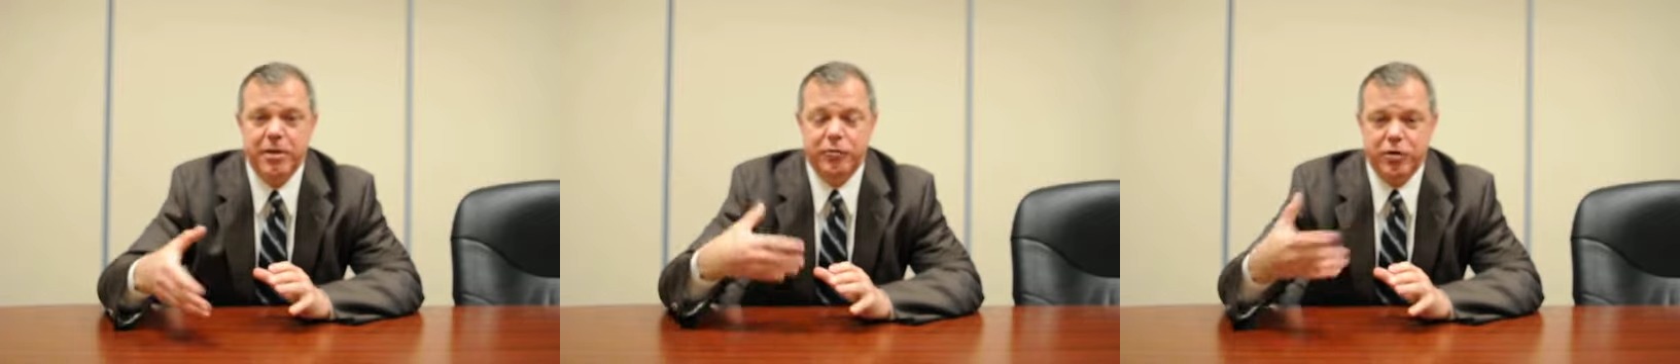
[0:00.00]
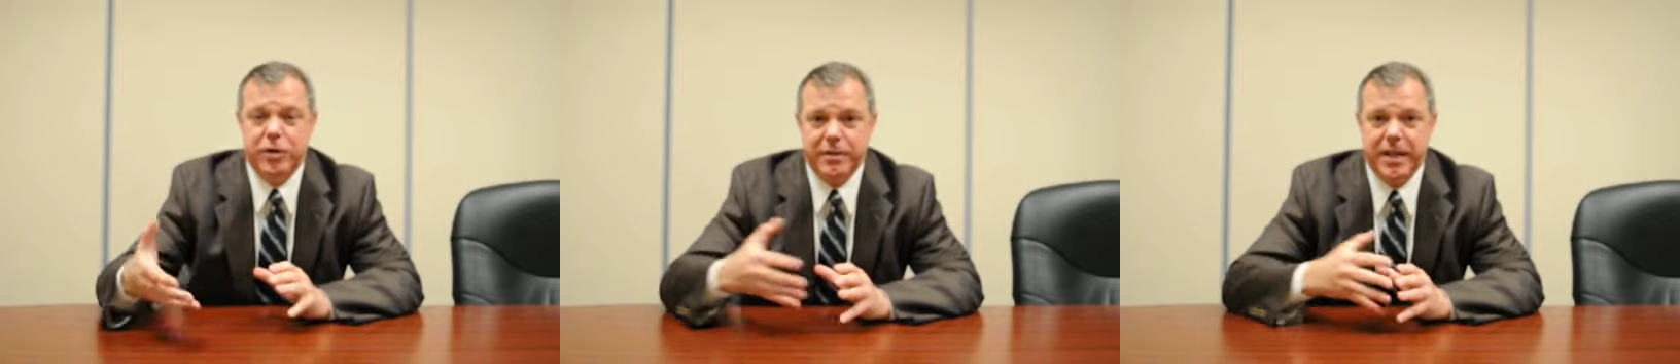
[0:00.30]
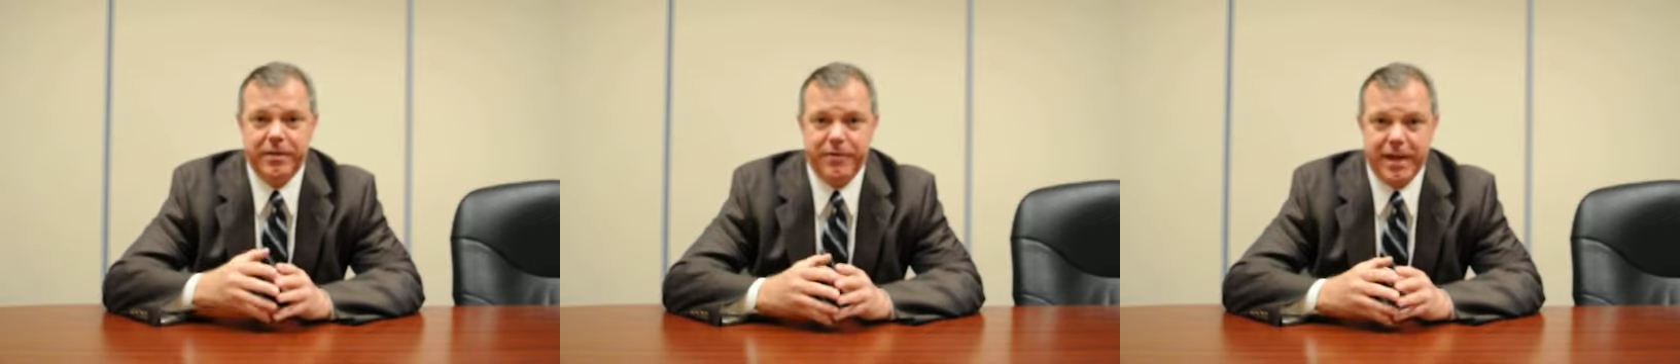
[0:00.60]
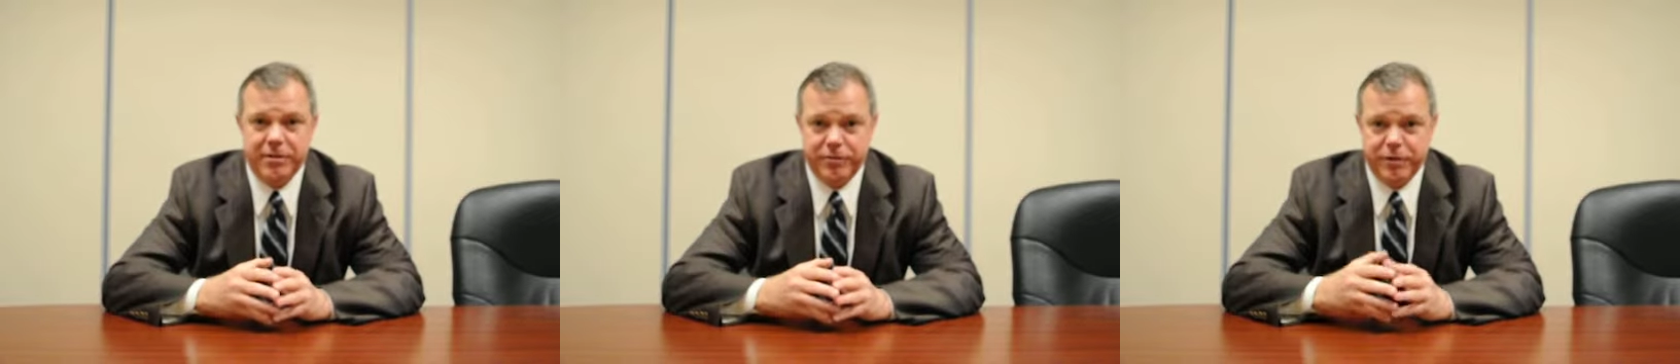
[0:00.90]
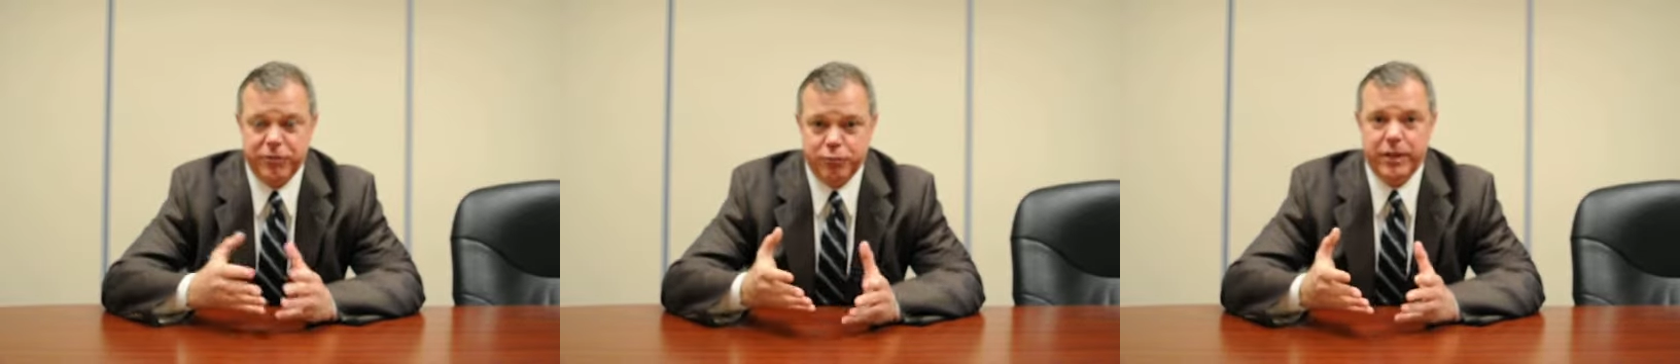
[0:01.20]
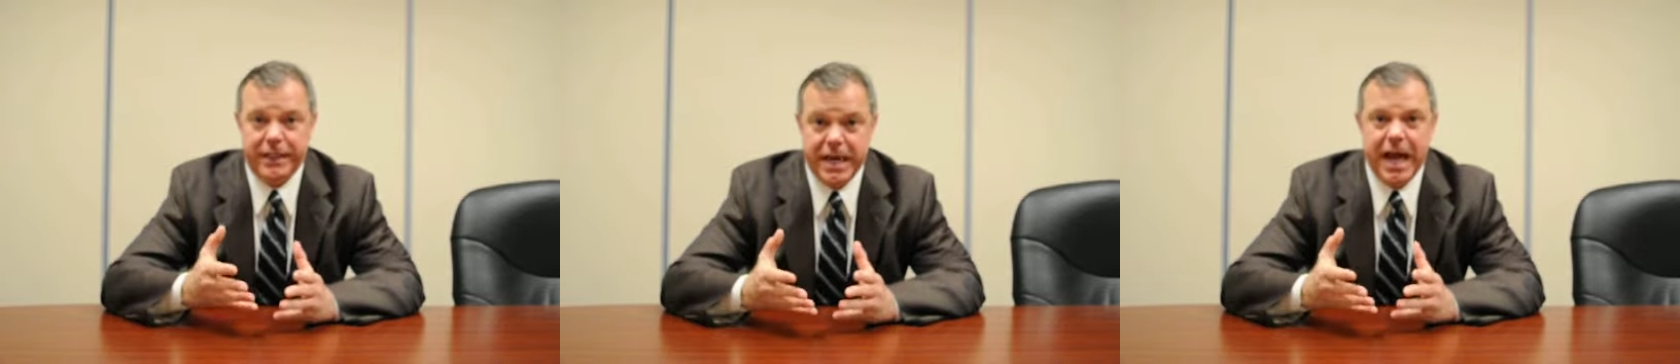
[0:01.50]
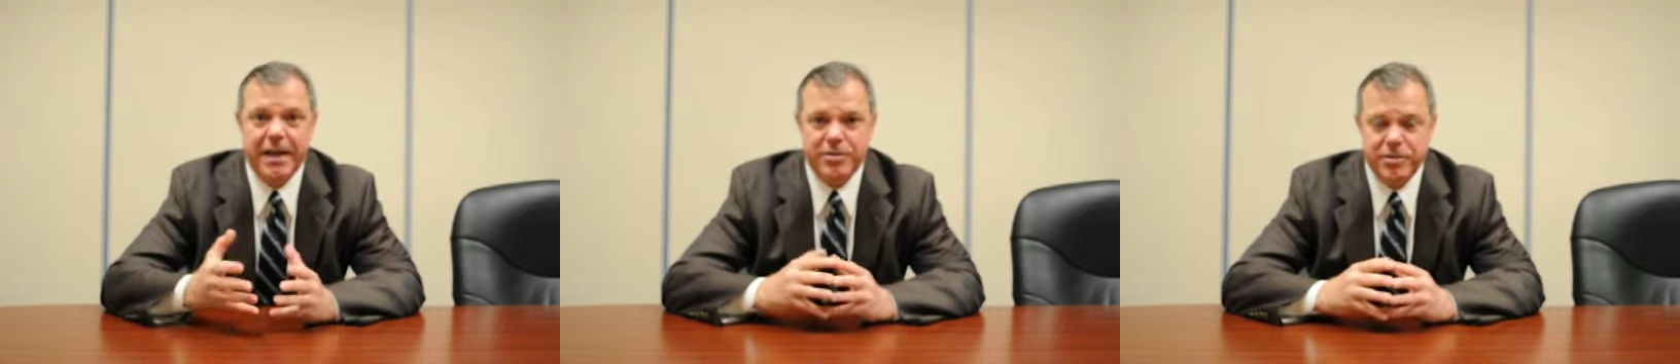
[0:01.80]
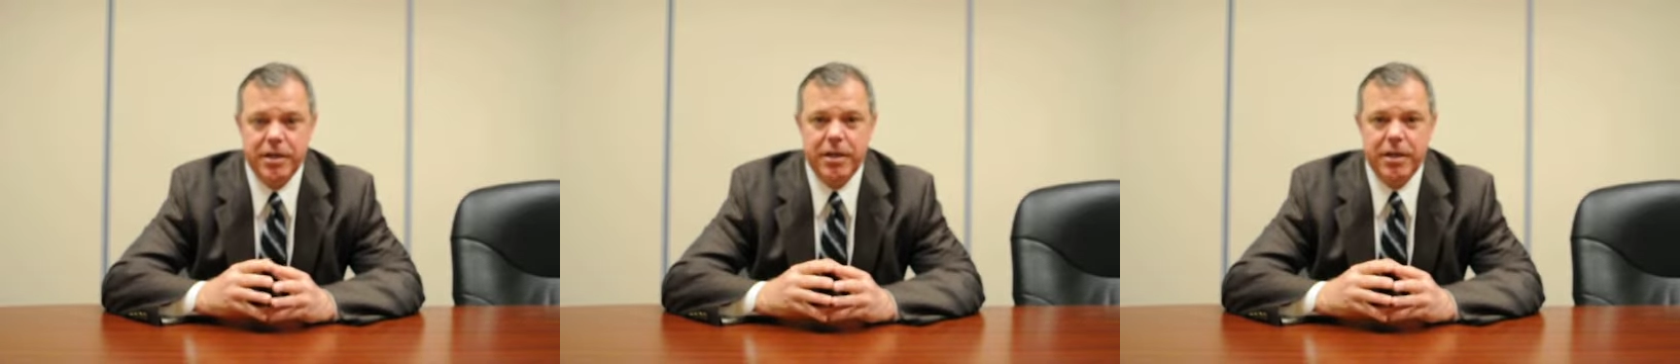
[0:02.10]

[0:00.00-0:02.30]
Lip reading: so you can take advantage of this really nice